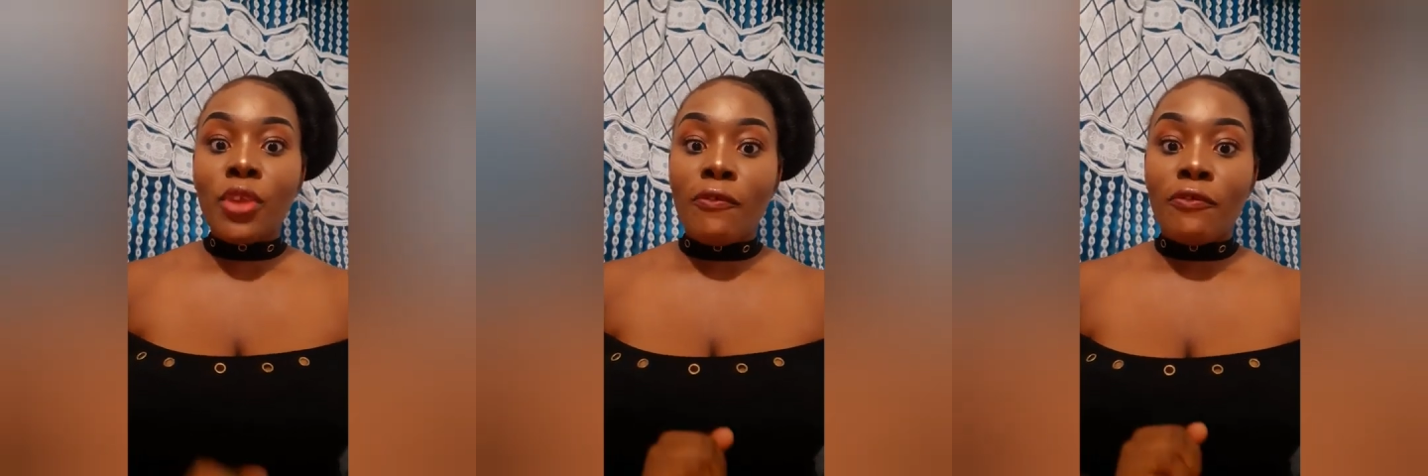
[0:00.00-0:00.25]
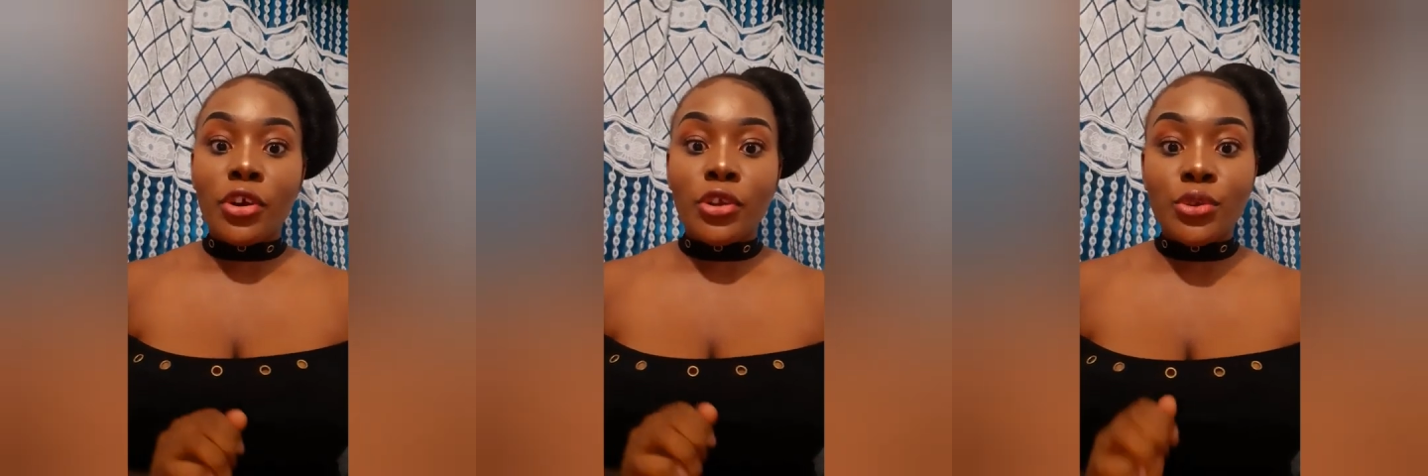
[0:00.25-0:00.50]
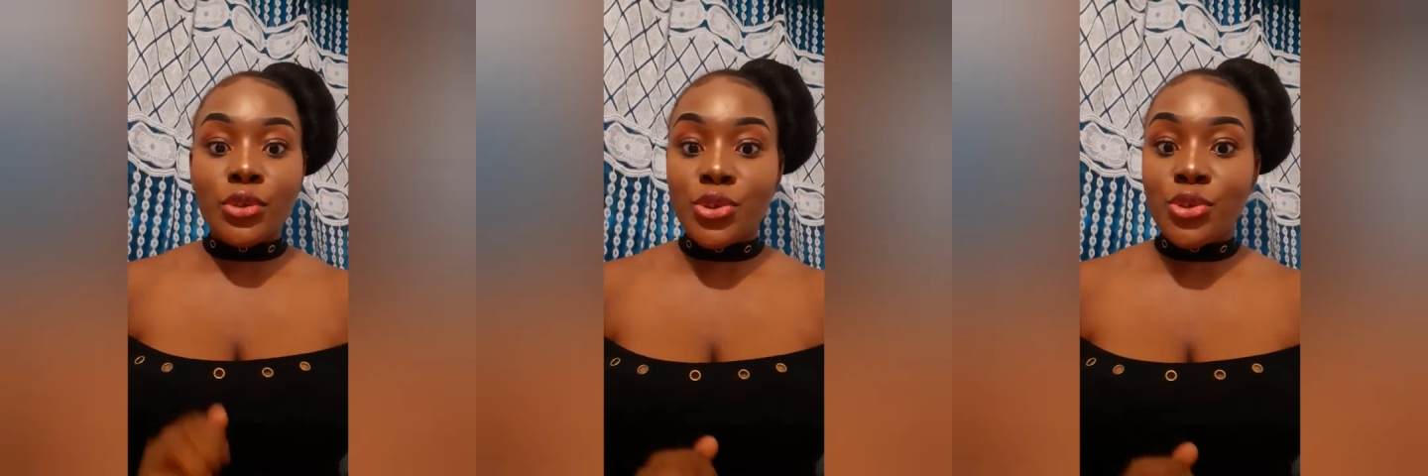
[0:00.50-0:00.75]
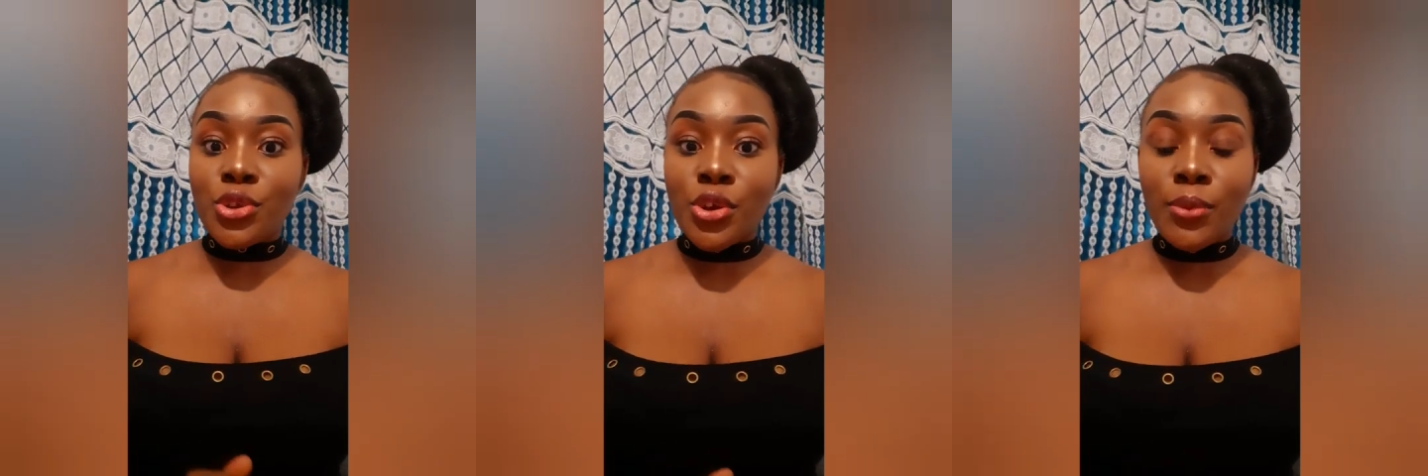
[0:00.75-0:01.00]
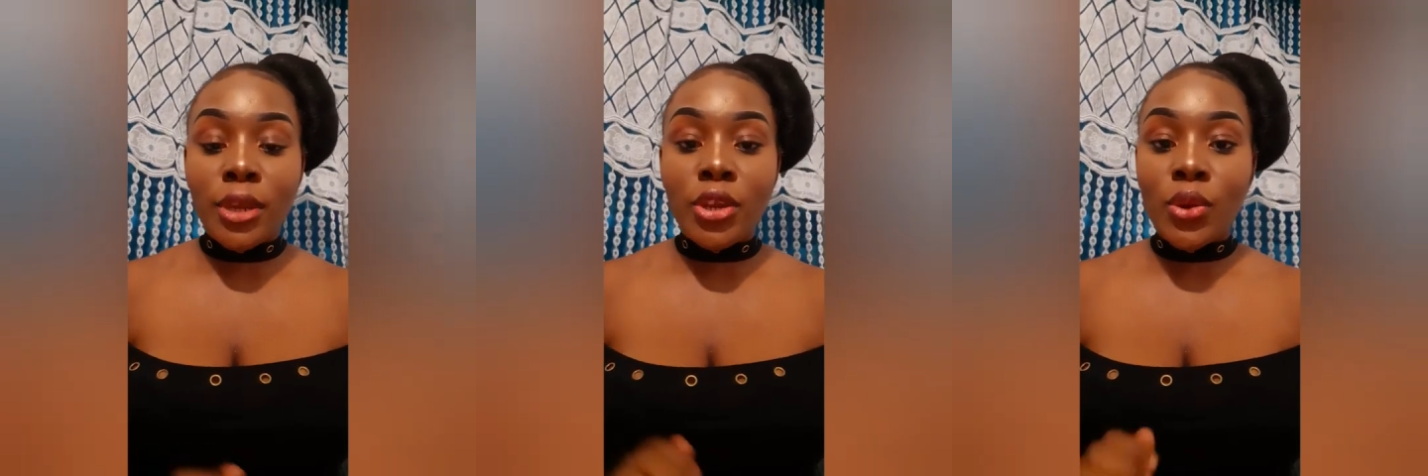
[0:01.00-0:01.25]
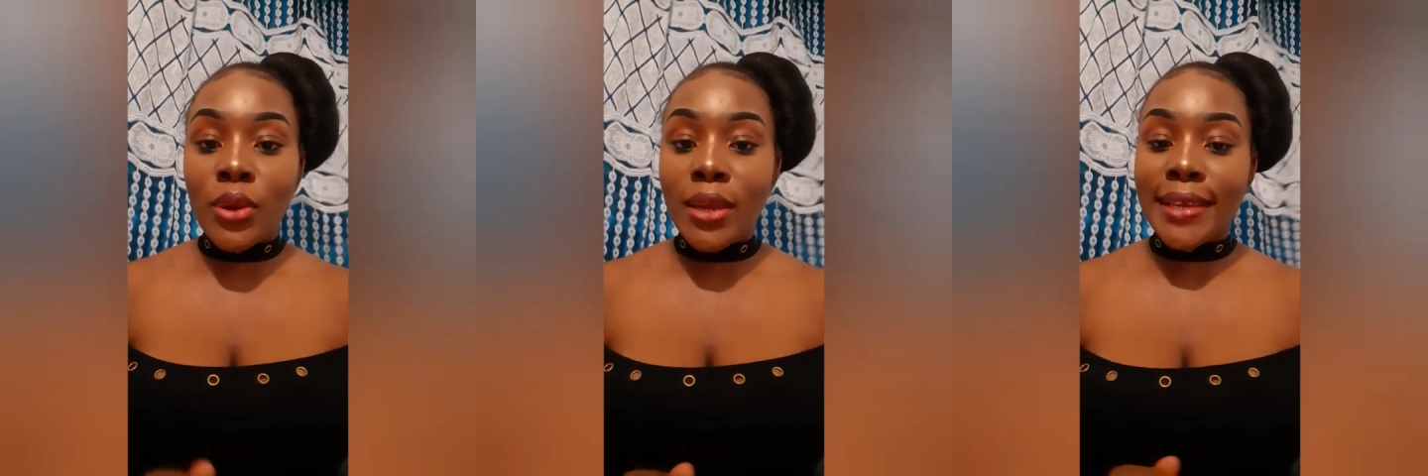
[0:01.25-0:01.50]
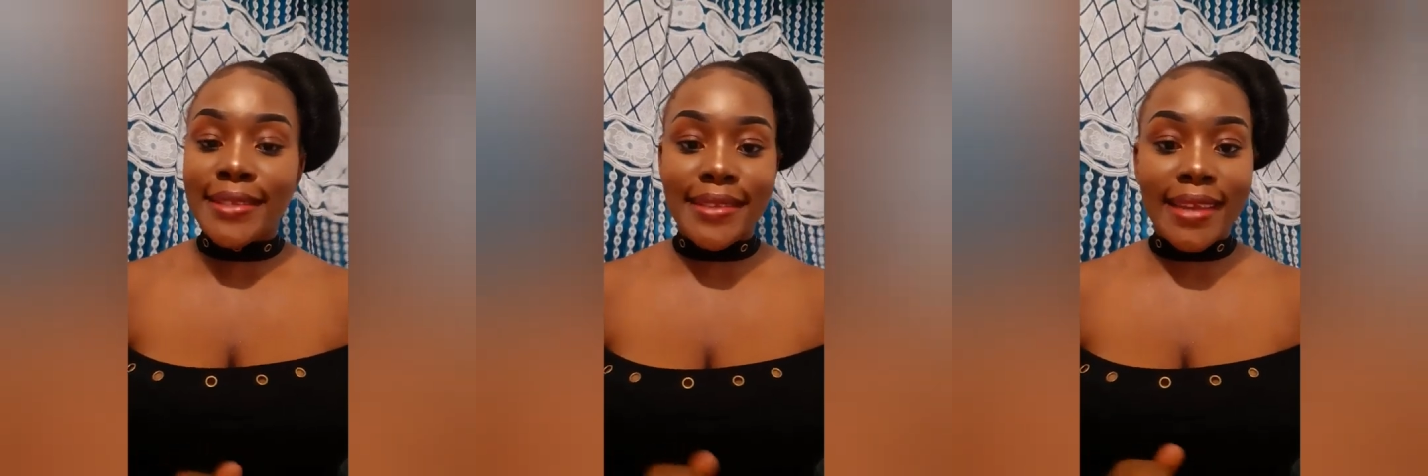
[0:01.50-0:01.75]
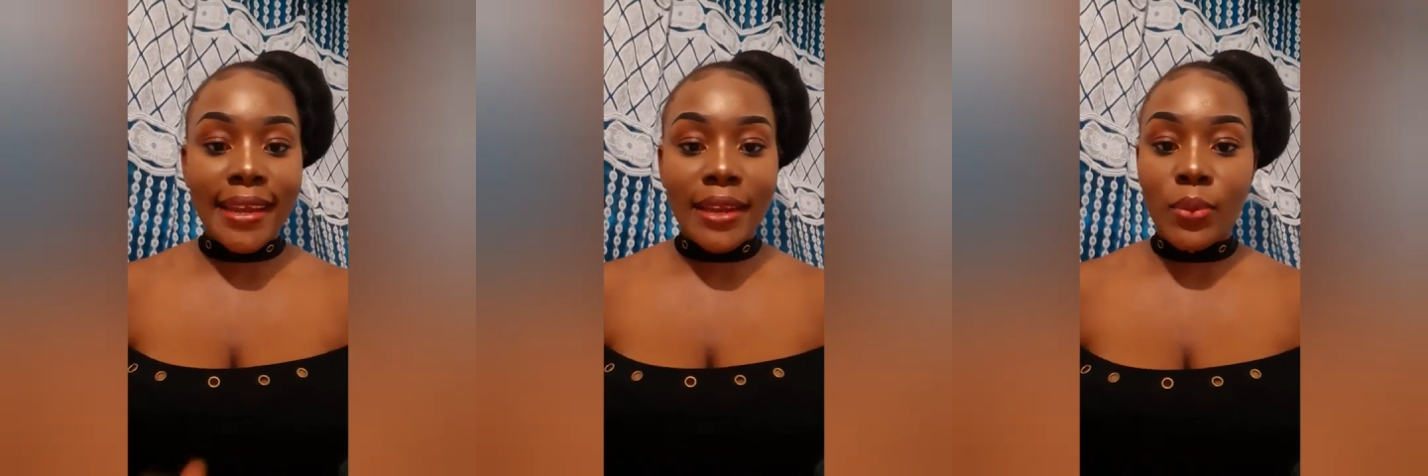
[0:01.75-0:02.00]
For those who know me know
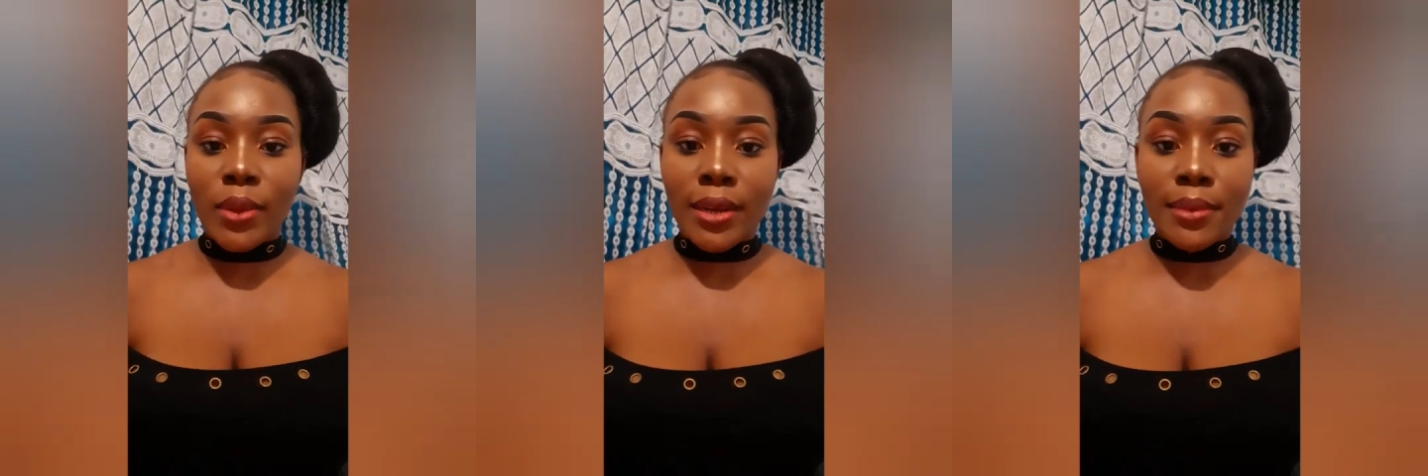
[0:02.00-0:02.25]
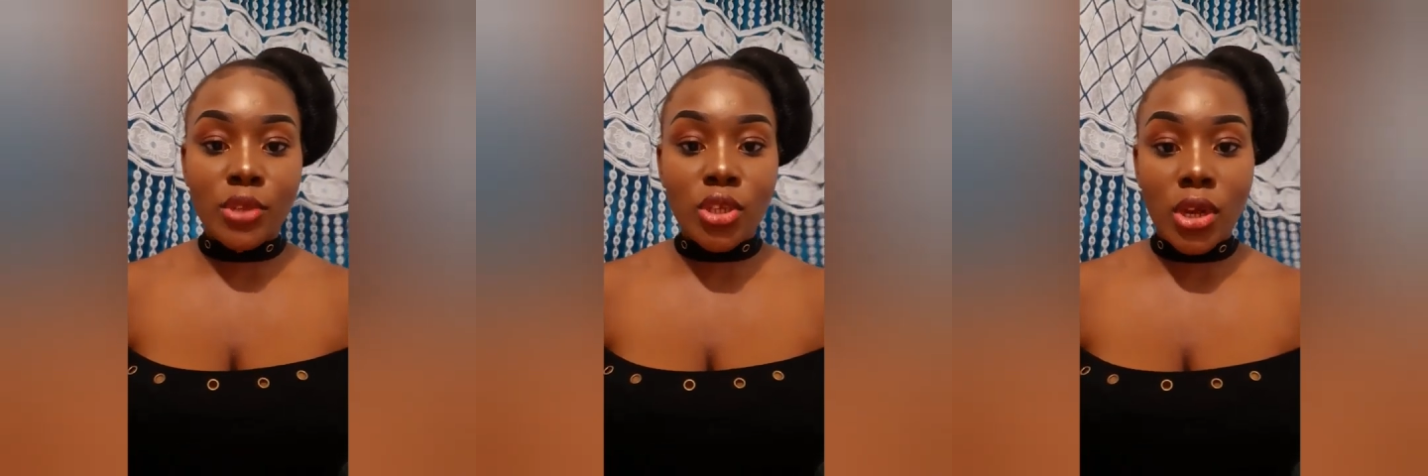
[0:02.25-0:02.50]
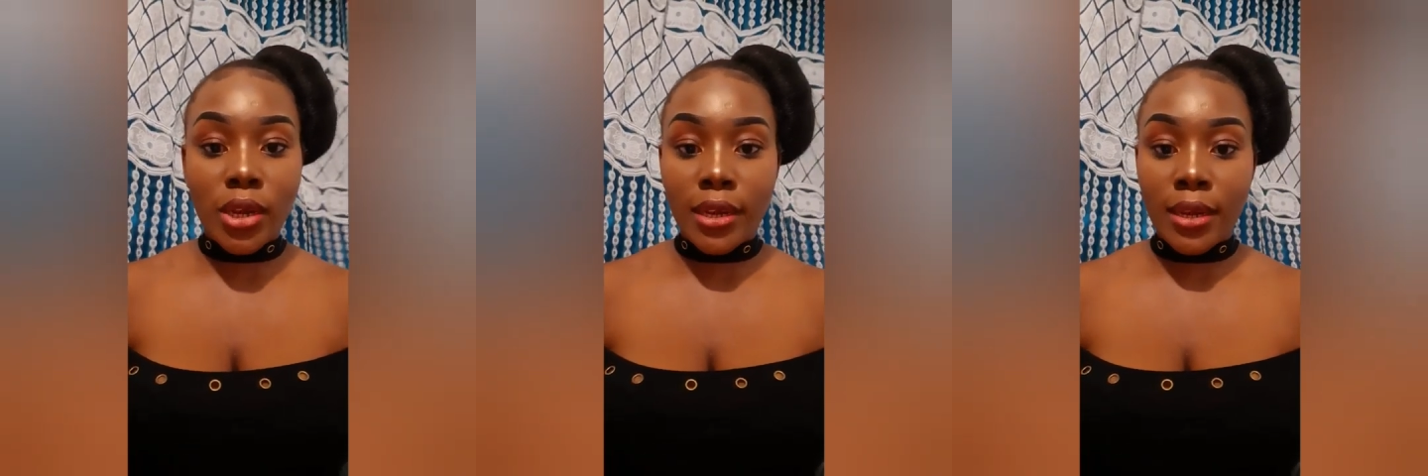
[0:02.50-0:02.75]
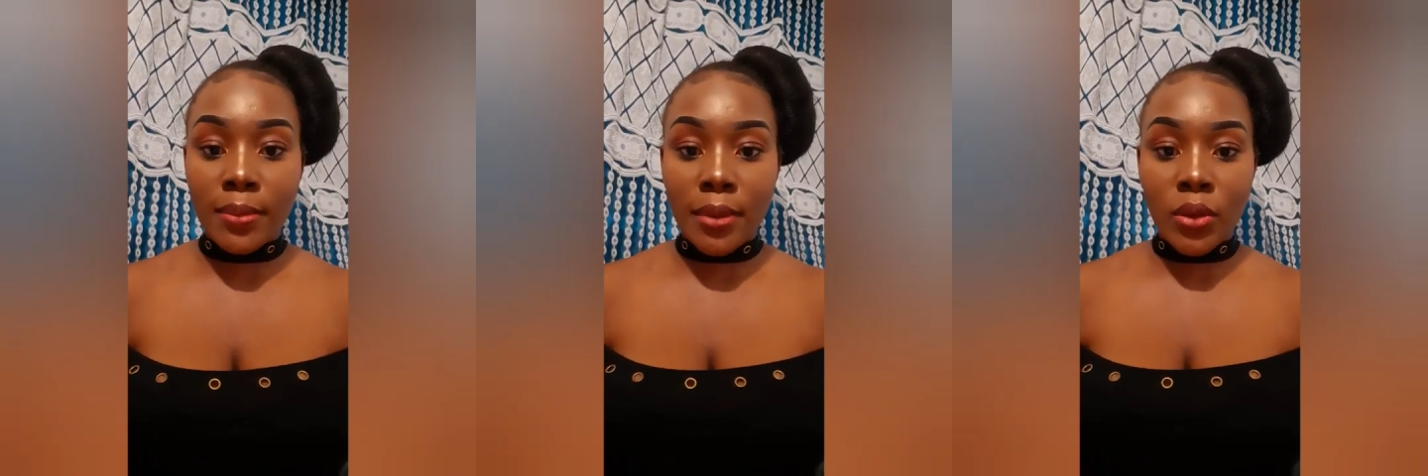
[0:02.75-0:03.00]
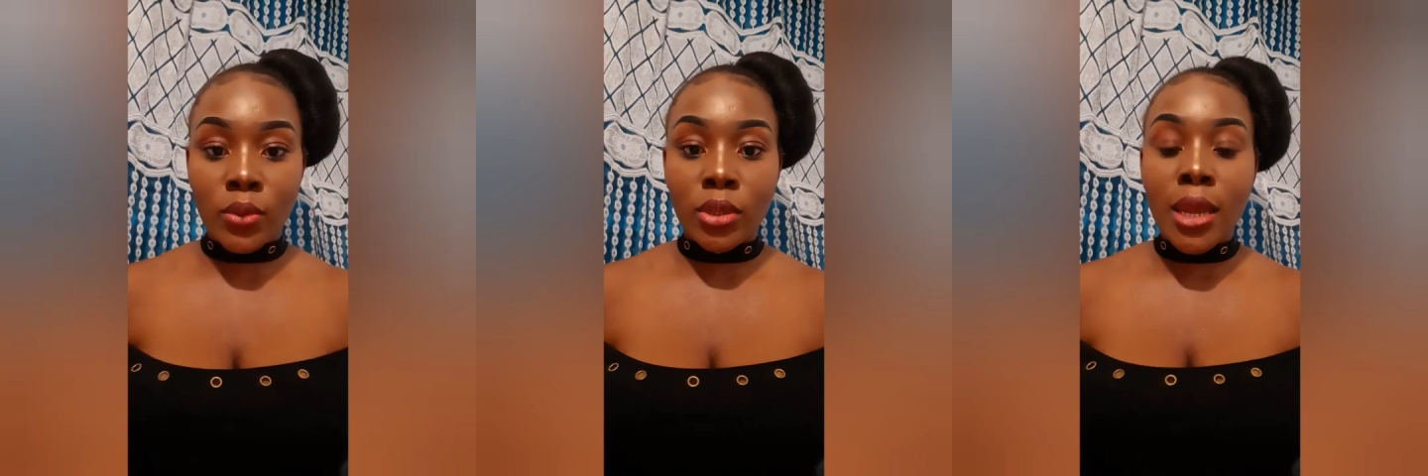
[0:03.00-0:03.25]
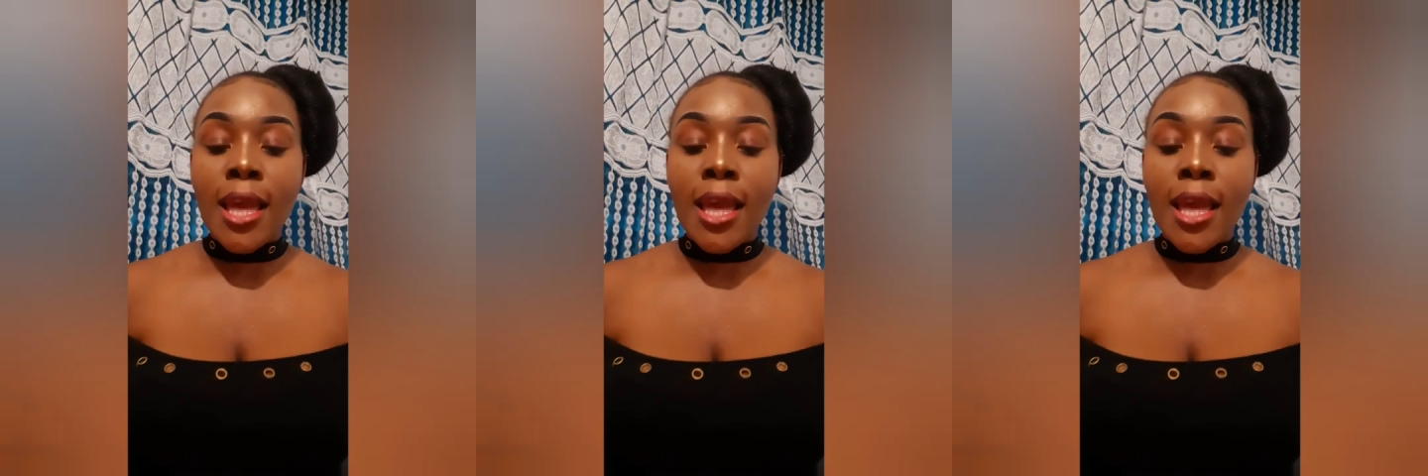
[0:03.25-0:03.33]
exactly what I'm talking about.